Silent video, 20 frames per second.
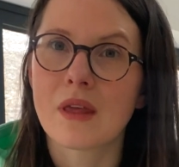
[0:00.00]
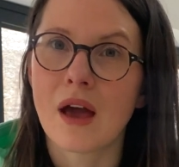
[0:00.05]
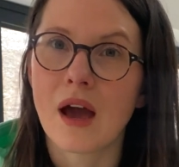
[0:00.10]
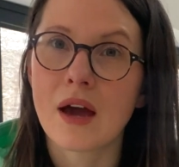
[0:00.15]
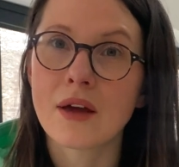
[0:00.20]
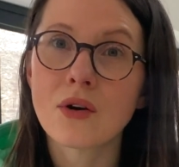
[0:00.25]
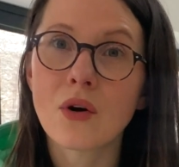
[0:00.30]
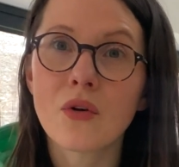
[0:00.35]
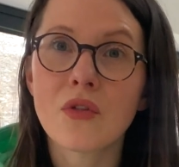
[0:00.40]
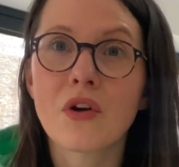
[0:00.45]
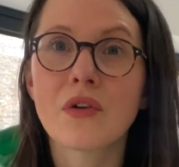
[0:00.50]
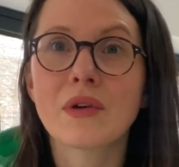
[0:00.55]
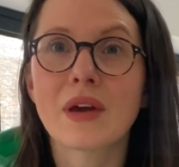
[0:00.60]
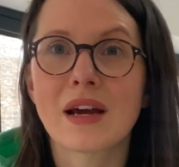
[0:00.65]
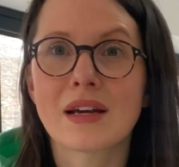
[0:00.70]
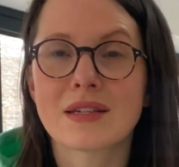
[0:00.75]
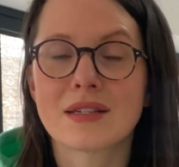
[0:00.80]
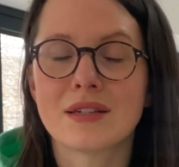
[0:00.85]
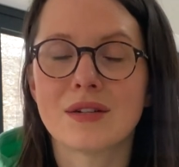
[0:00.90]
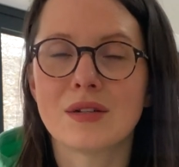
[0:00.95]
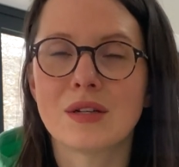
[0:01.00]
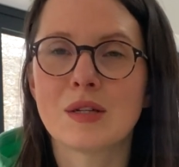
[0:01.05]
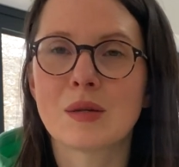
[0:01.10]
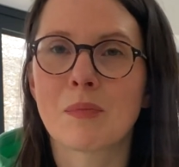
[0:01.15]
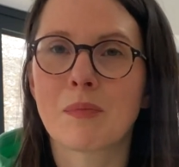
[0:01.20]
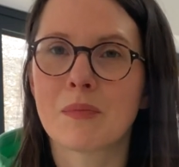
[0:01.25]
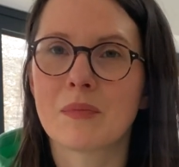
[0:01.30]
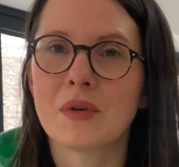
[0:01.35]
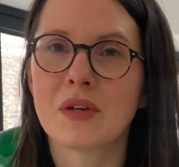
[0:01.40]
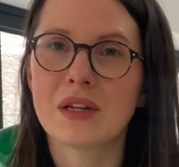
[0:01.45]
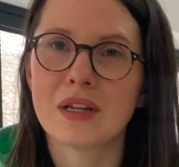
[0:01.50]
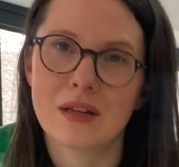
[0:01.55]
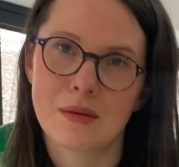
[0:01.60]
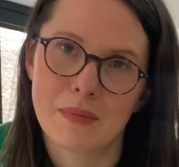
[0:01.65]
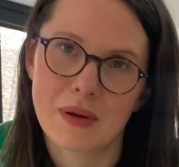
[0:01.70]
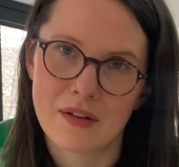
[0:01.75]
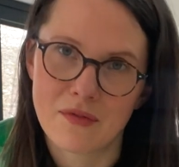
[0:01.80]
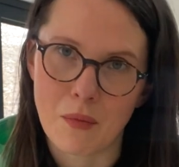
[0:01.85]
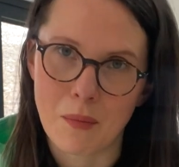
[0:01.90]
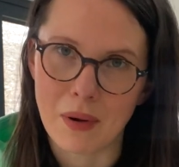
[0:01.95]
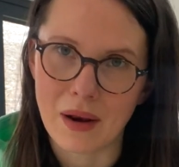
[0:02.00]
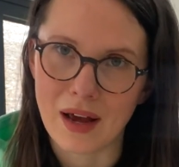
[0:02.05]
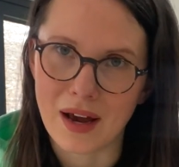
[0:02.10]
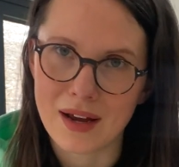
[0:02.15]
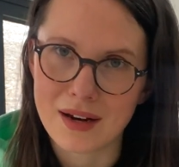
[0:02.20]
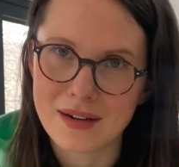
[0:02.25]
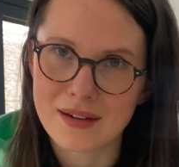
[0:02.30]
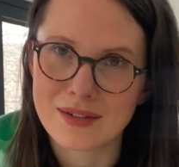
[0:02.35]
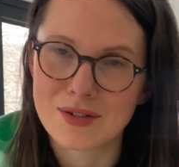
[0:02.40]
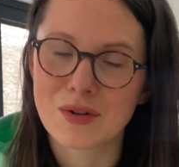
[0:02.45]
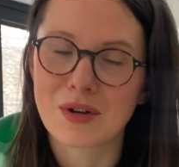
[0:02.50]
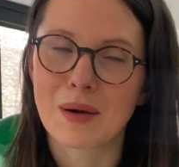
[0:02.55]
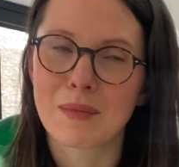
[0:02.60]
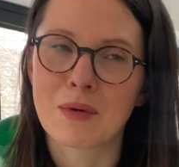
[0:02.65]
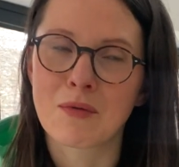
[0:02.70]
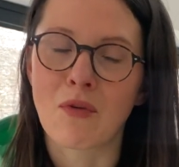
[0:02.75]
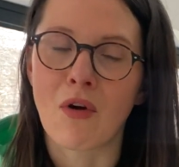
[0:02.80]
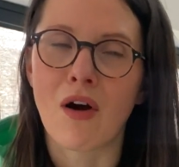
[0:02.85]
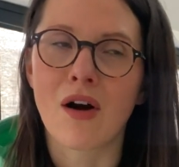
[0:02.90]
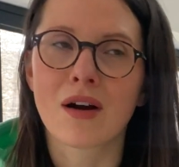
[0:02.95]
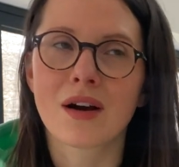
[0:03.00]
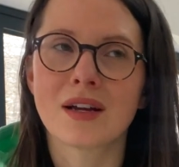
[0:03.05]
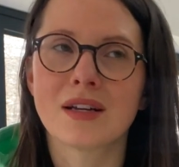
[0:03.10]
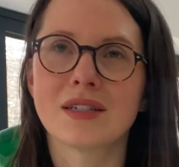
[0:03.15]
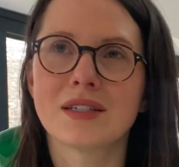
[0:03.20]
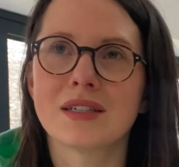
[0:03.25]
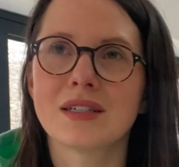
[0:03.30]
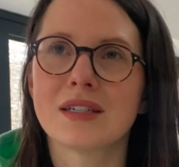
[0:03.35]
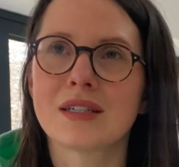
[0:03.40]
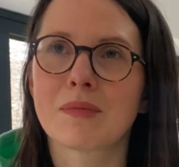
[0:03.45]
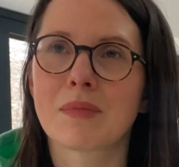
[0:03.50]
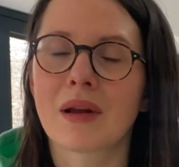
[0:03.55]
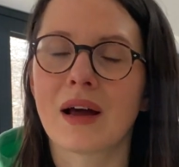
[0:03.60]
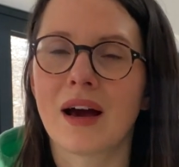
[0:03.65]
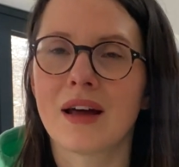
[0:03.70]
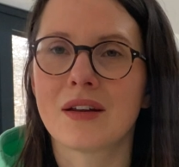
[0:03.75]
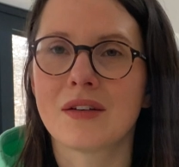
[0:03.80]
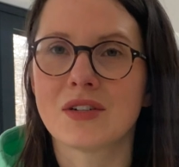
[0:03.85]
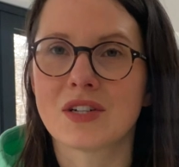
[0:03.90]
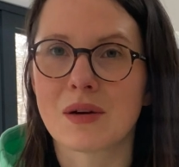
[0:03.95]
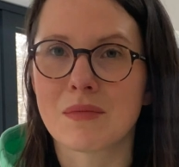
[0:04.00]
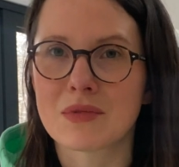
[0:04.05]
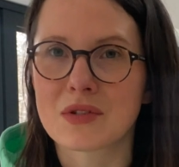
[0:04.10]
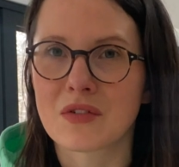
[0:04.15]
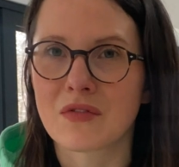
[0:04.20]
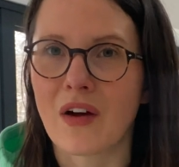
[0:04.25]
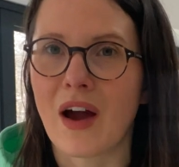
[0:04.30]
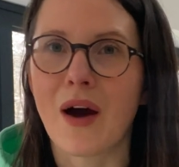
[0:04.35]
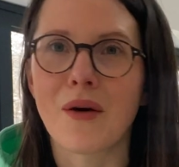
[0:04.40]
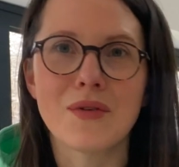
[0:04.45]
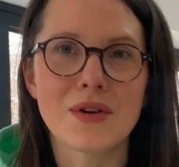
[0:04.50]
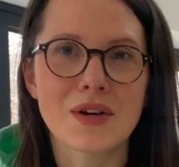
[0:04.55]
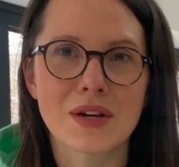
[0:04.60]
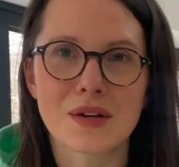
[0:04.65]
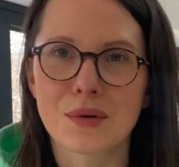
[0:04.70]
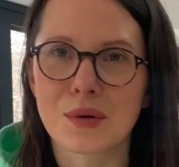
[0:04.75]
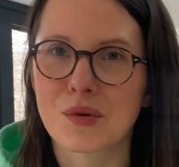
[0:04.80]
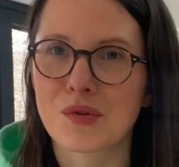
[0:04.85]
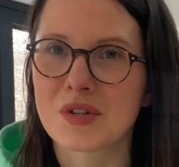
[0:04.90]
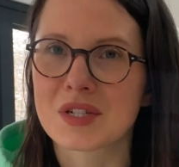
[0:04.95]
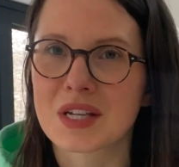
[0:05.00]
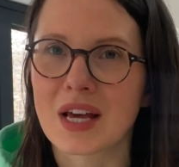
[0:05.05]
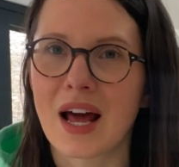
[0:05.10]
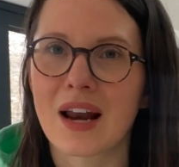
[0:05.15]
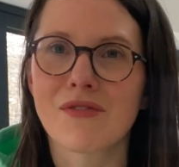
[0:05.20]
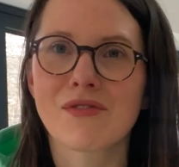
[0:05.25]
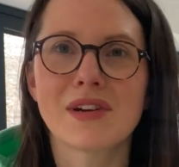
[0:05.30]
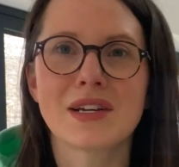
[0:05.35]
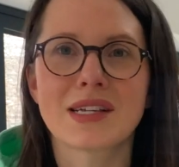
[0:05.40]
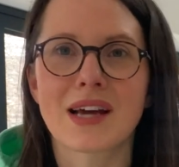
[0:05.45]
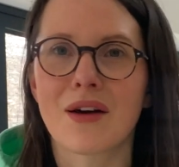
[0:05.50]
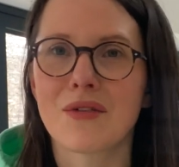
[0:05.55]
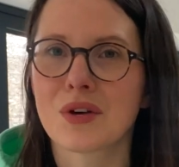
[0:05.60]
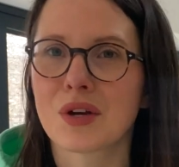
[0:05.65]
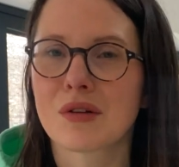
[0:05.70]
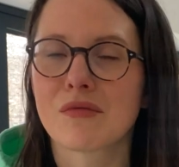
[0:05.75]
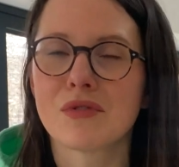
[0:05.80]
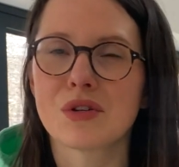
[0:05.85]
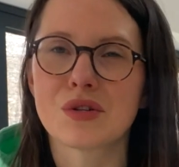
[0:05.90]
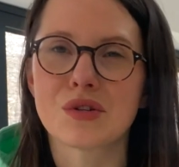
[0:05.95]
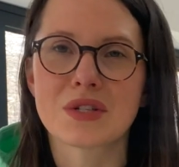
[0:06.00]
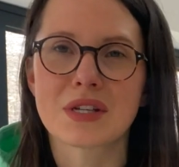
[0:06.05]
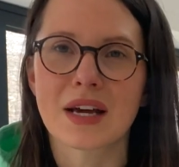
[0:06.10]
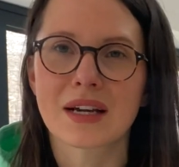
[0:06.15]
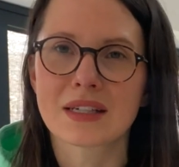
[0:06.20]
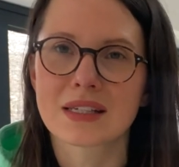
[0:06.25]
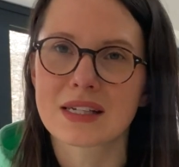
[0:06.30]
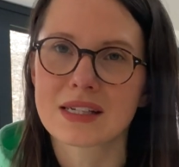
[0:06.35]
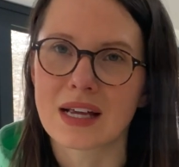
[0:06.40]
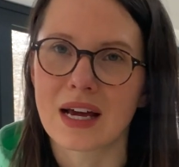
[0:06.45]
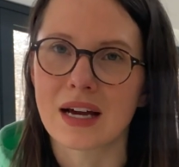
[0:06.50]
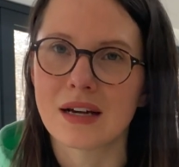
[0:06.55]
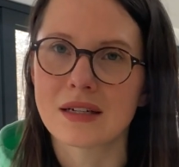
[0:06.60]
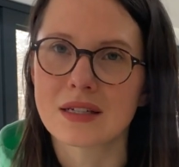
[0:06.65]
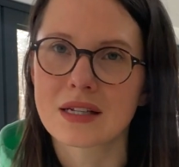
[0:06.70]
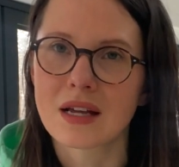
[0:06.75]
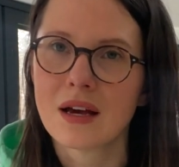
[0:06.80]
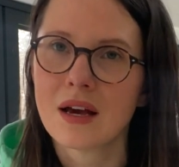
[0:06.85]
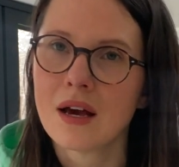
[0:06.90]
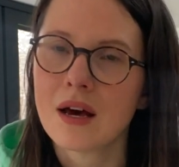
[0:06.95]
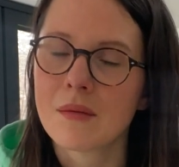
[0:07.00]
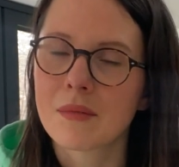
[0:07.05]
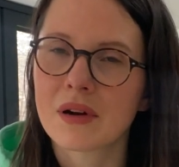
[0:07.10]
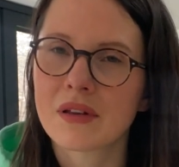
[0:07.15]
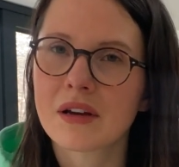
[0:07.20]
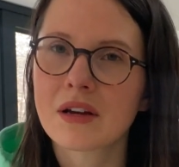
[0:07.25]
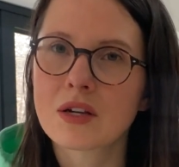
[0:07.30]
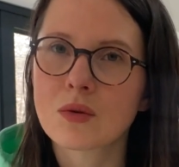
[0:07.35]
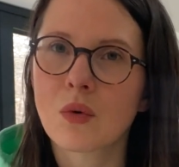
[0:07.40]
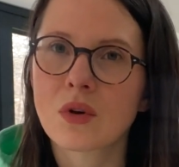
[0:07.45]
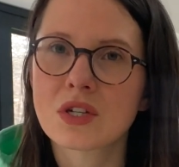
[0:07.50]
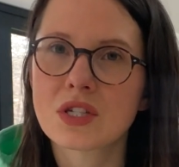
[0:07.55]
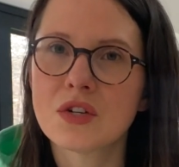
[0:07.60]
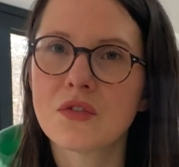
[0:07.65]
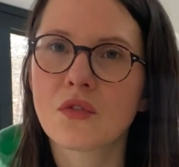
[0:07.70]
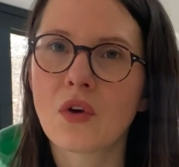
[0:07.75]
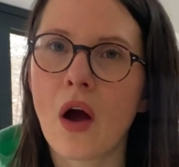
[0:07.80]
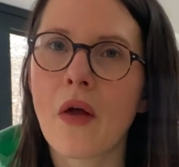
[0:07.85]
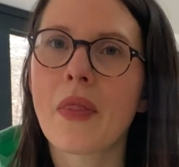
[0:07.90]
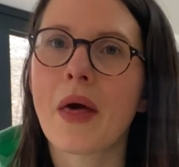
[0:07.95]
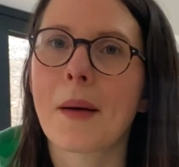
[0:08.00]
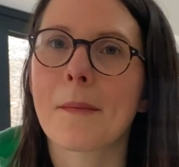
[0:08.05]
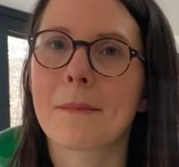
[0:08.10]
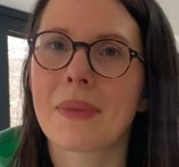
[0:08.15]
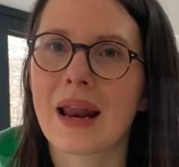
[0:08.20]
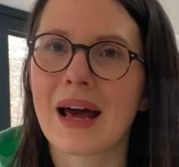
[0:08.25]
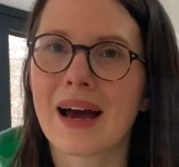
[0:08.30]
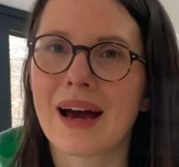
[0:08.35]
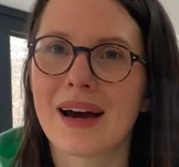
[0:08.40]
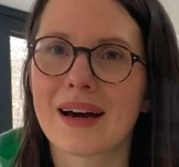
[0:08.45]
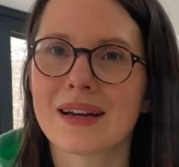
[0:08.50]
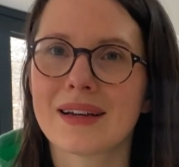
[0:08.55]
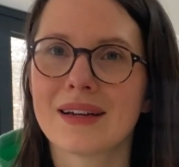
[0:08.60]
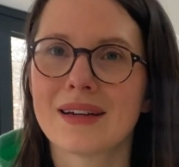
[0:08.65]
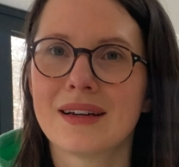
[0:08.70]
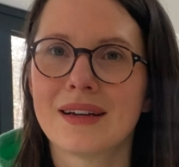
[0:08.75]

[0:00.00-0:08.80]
and although, yes, you need a bit of a plan, don't get me wrong, and you need a plan in terms of how you're going to increase calories, how you're going to reduce exercise. But I think once you've got that plan,